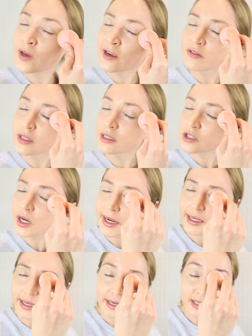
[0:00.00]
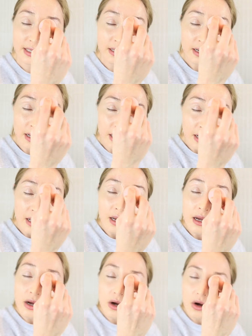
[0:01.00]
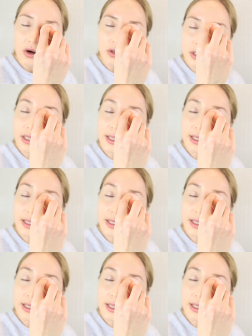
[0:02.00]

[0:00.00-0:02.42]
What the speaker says: I really try and get in on the